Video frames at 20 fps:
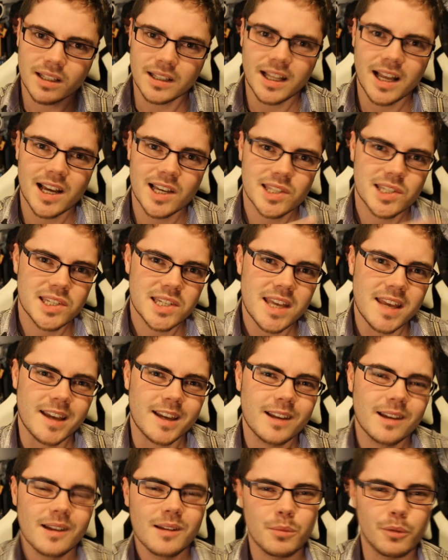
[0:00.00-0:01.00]
to the last
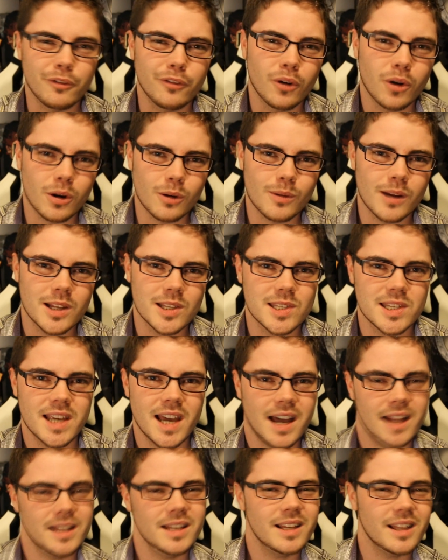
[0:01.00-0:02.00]
tick before it runs
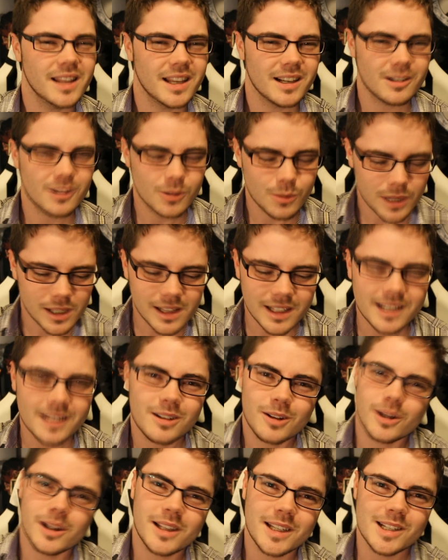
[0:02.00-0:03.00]
out. You can like
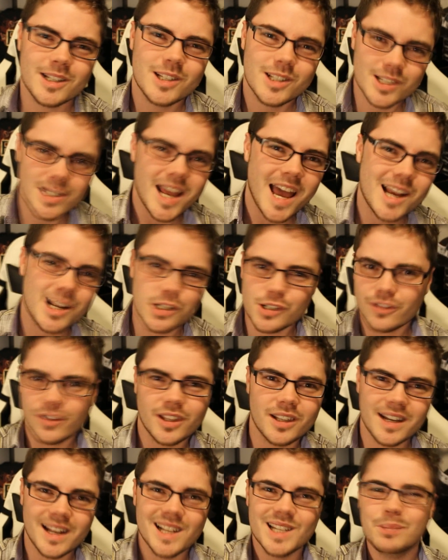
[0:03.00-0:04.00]
quickly dash for
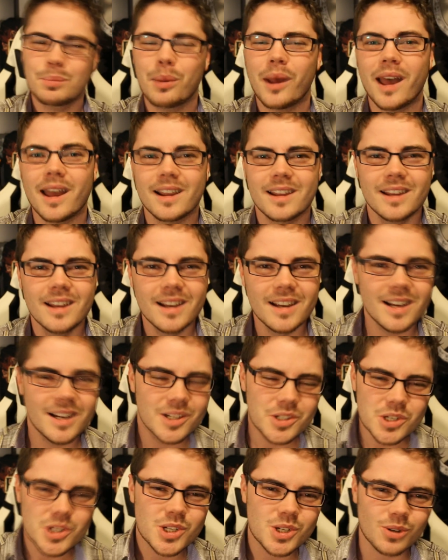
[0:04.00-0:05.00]
the next pack,
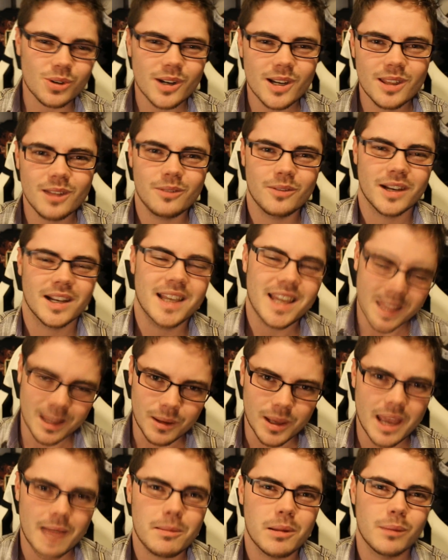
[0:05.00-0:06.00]
destroy them, and
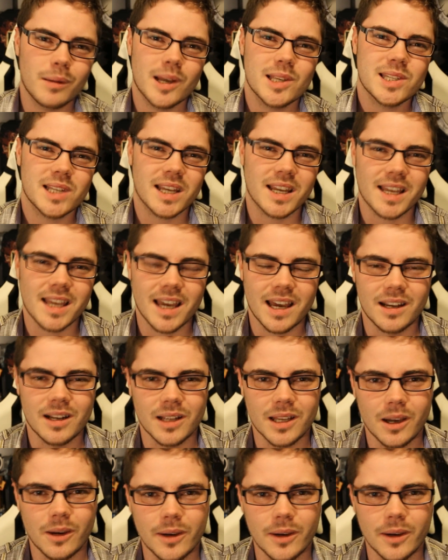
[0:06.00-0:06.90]
keep the Massacre counter